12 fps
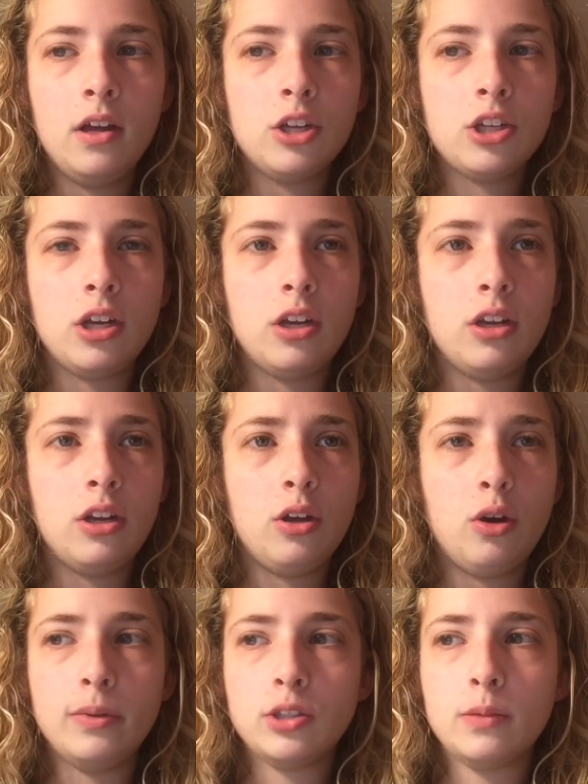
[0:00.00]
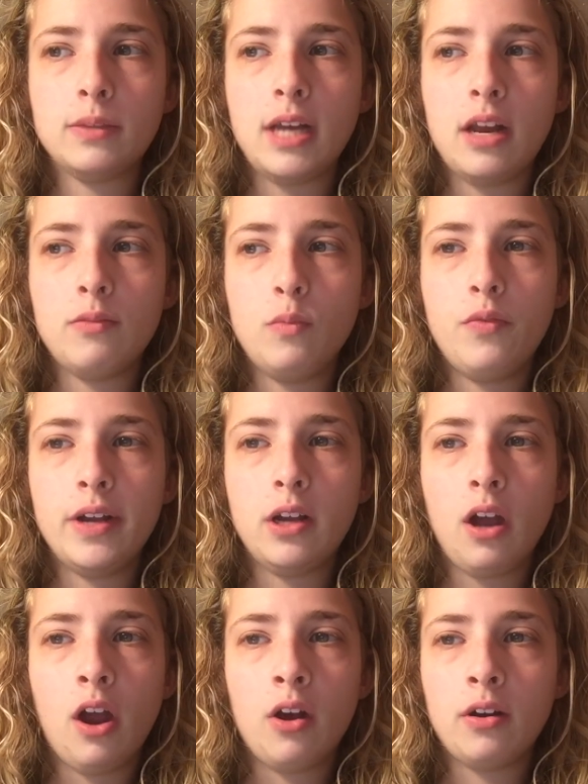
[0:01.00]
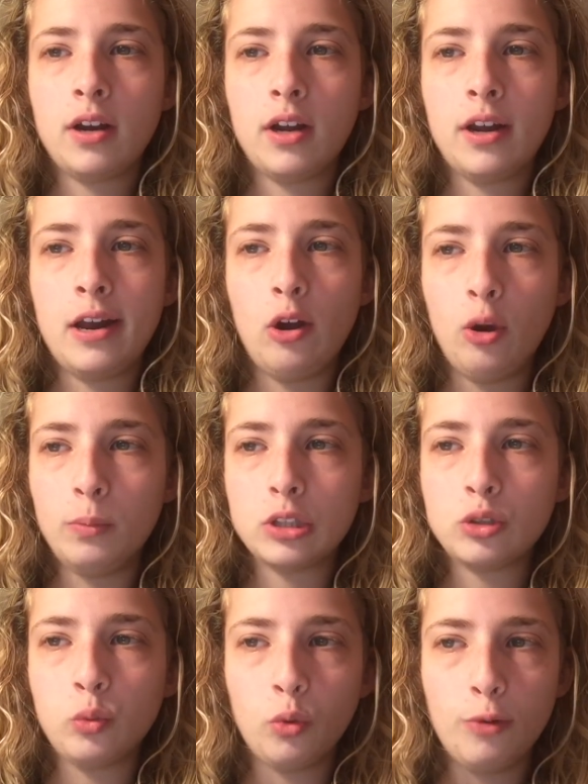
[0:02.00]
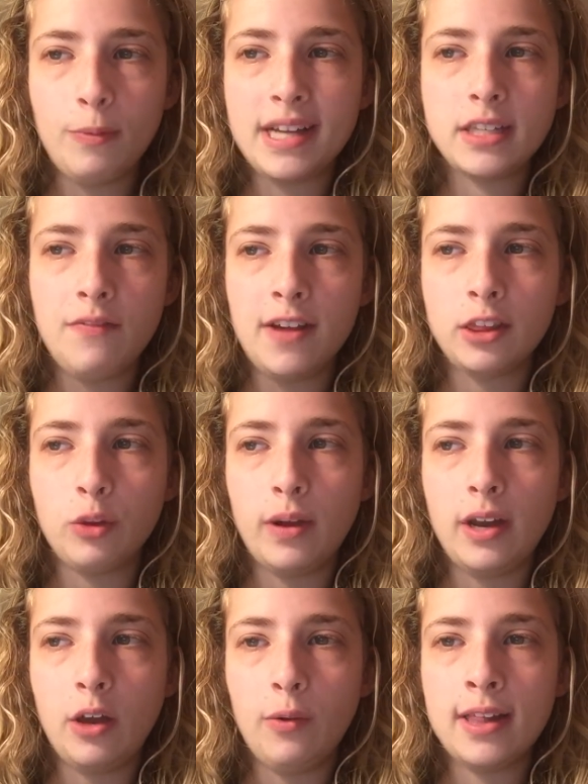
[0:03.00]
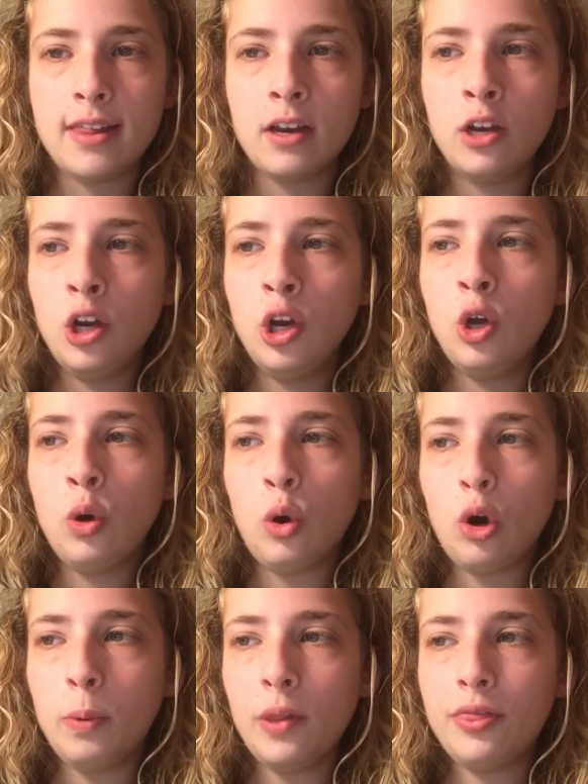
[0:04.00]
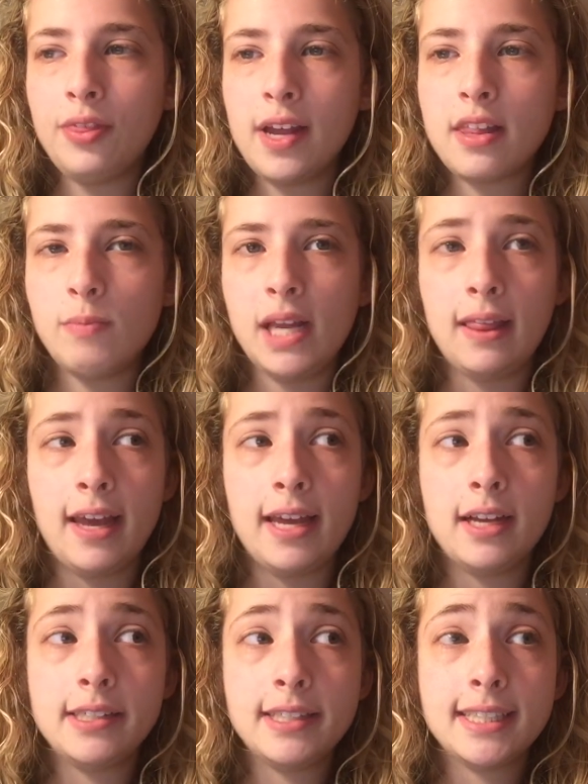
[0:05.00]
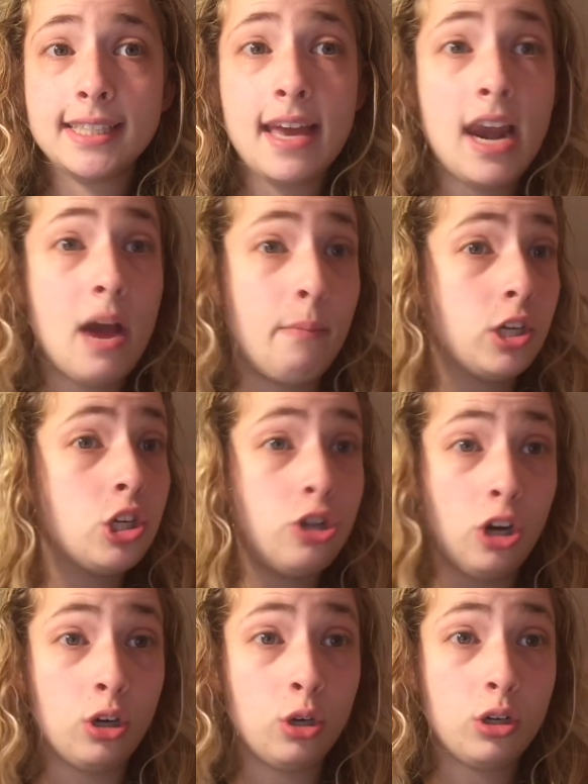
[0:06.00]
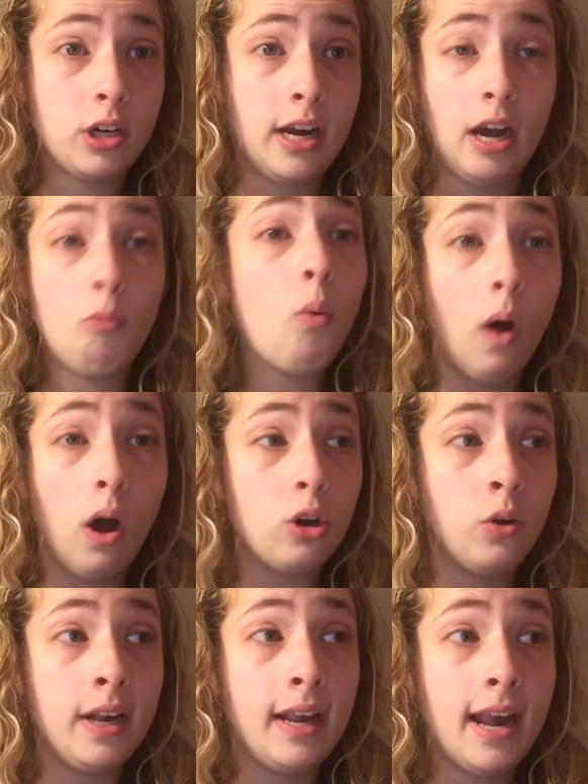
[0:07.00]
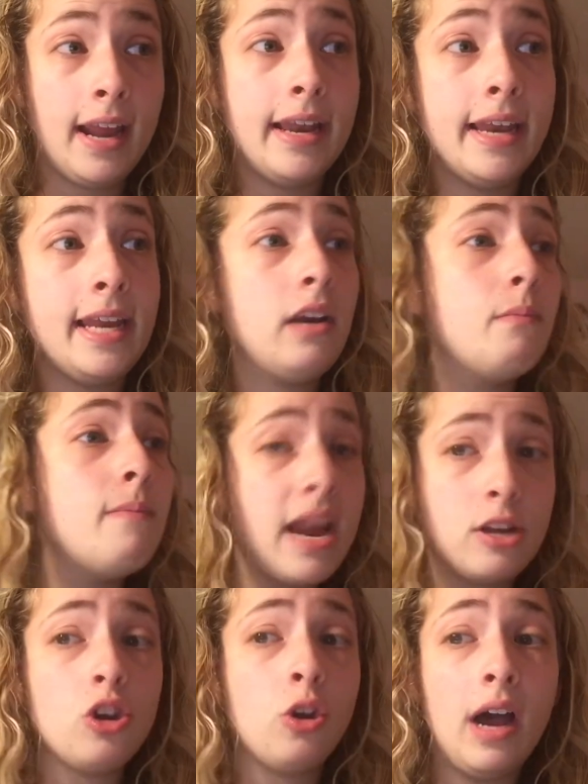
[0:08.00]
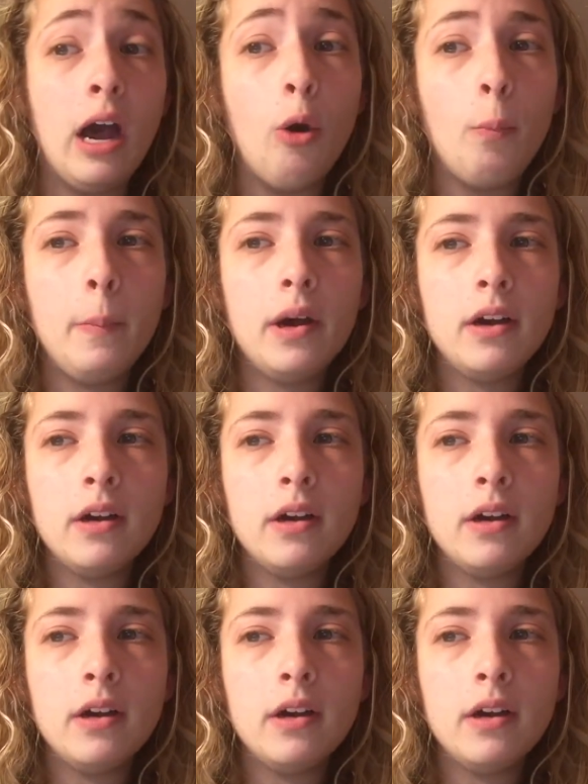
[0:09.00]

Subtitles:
She almost jumped out of a moving car and almost threw my stuff out the window and said horrible things to me, like said I'm a jerk and I'm ugly and need mental help.